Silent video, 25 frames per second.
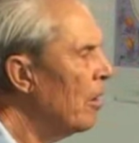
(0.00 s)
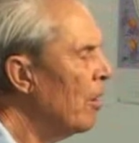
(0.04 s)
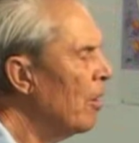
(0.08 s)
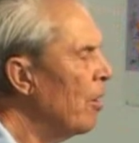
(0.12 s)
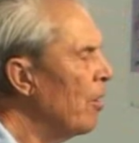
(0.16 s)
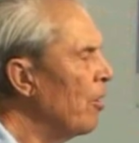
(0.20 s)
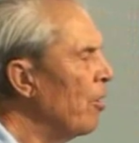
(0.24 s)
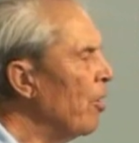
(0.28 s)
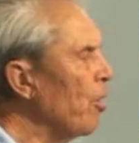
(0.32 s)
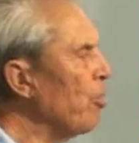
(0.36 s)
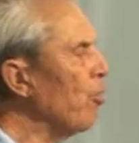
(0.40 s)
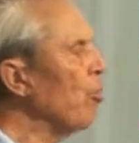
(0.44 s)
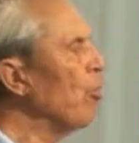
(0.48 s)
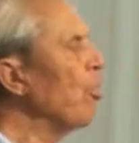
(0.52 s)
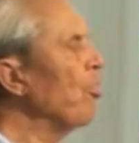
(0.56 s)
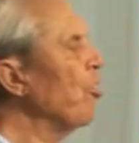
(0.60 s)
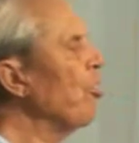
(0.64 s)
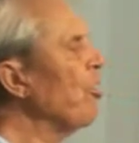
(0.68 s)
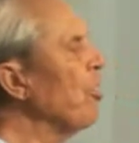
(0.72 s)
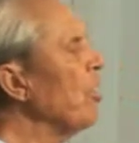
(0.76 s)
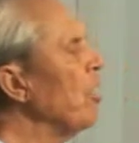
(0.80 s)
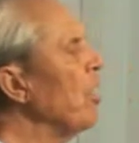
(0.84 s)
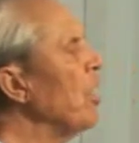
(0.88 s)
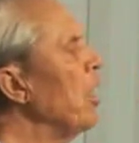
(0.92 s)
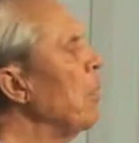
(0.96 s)
The cross
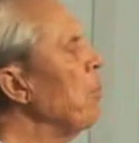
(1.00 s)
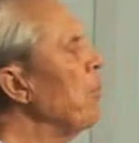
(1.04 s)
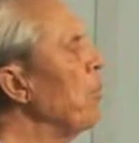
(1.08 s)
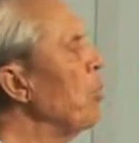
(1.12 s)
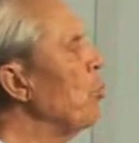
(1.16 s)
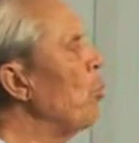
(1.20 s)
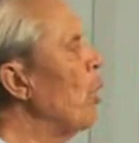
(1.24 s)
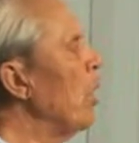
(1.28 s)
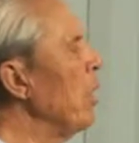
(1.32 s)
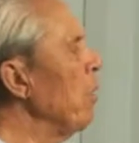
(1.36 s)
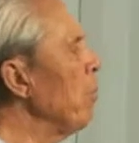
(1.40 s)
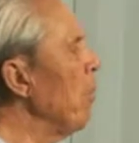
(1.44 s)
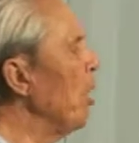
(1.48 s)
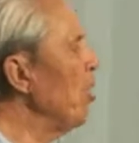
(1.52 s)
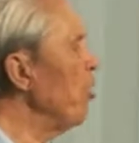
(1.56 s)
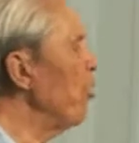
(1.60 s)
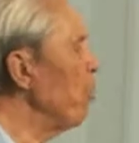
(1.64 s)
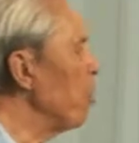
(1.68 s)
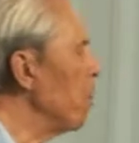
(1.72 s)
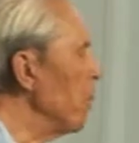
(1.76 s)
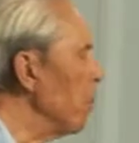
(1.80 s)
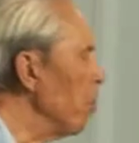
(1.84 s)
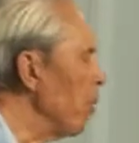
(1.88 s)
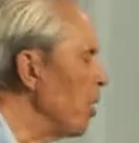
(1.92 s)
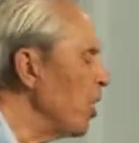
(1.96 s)
condemned the way most
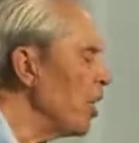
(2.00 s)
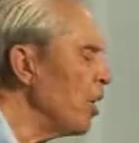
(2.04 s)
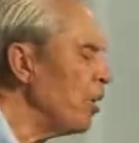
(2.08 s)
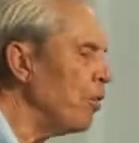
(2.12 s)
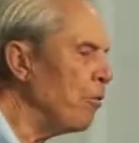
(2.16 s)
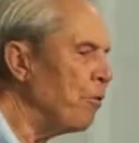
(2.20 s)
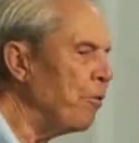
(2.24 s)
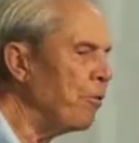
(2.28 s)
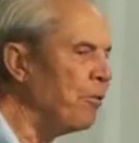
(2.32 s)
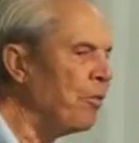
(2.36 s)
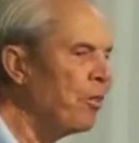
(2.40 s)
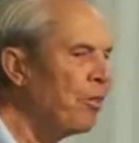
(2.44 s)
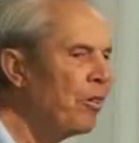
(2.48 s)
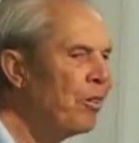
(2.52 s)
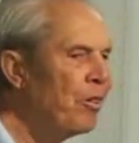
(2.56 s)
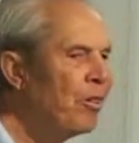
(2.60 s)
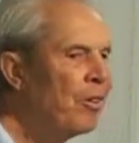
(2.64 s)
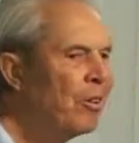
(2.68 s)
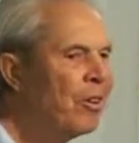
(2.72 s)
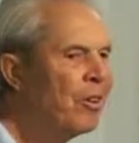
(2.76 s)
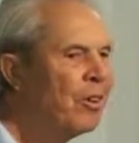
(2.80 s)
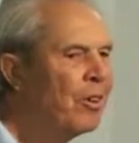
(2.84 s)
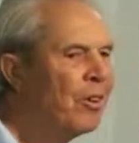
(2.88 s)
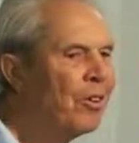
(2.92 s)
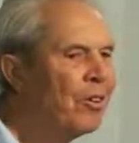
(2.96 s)
people lived.
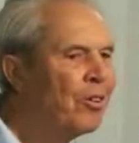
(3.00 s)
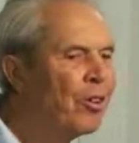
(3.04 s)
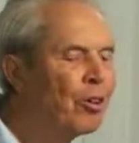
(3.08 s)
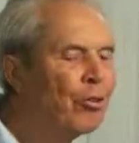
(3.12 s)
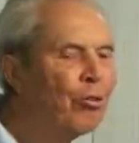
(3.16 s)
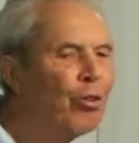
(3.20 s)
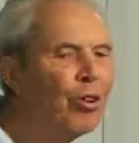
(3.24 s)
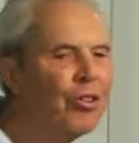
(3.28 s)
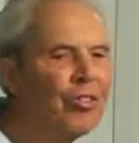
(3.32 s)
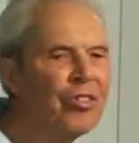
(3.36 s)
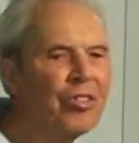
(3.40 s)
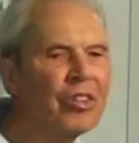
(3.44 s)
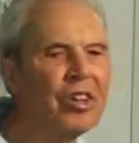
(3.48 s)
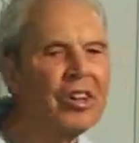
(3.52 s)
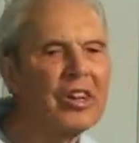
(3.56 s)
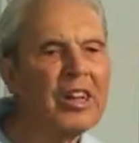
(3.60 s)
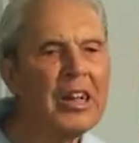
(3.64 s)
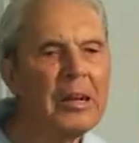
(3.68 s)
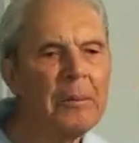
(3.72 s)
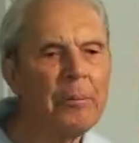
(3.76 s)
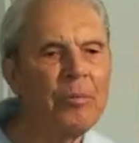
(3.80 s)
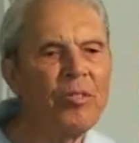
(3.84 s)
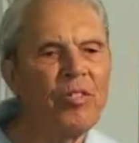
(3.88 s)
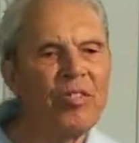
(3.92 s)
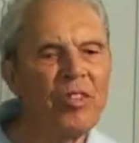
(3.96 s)
The cross
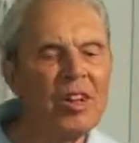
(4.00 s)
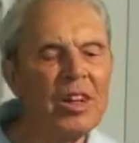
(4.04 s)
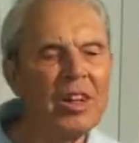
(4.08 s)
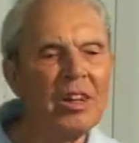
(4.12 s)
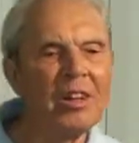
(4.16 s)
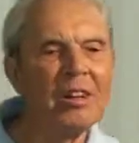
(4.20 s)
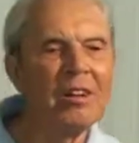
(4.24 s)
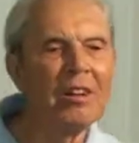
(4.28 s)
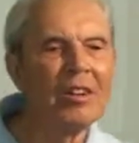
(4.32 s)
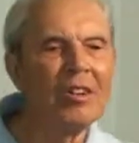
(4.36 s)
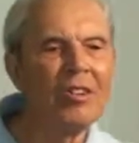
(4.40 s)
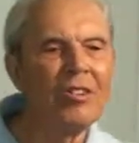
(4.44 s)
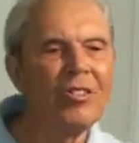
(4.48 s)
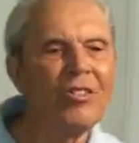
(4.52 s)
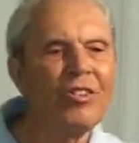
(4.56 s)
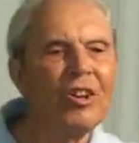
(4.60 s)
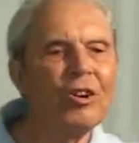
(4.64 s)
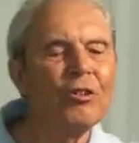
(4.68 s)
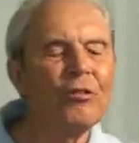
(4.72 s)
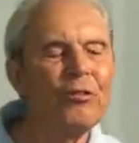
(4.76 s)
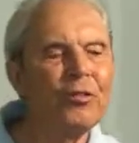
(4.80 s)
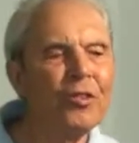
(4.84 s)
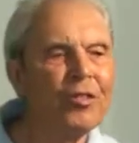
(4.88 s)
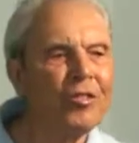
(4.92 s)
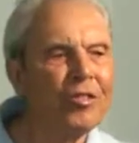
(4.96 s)
condemned sin and
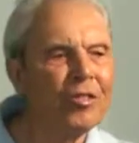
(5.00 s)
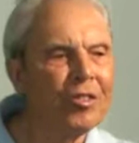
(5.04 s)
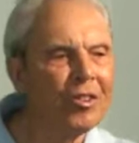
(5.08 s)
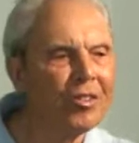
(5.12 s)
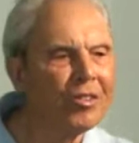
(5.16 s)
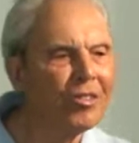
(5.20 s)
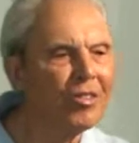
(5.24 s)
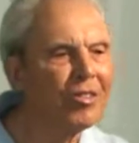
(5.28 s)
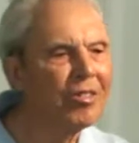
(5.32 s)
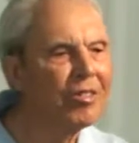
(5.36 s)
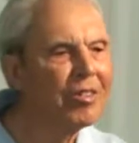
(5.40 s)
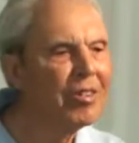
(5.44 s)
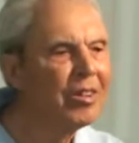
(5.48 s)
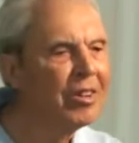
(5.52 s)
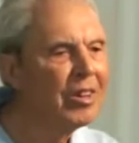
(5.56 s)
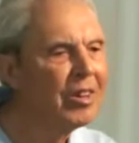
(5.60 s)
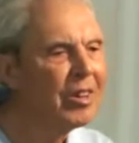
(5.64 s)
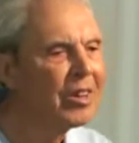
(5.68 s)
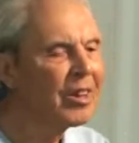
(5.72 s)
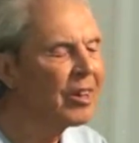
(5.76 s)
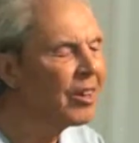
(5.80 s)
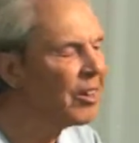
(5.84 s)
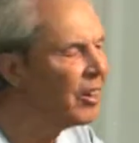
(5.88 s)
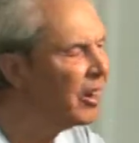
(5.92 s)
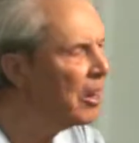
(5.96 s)
selfishness,
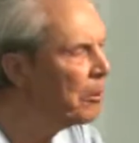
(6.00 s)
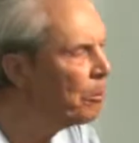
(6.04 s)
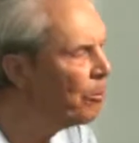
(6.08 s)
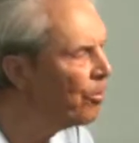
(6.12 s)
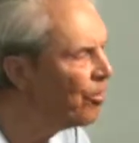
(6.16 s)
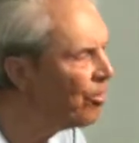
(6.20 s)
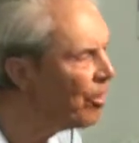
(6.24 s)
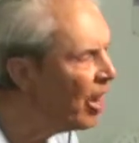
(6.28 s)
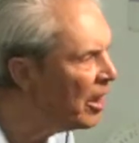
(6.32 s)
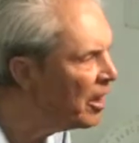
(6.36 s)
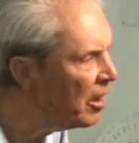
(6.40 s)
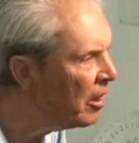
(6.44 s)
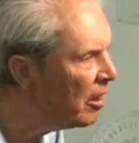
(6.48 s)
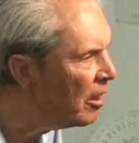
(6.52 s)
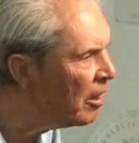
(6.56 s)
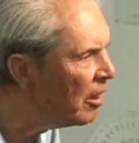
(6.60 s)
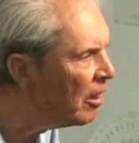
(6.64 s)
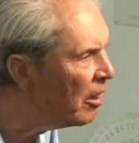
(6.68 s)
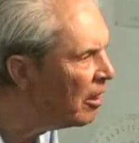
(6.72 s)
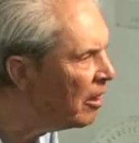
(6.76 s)
condemned Satan.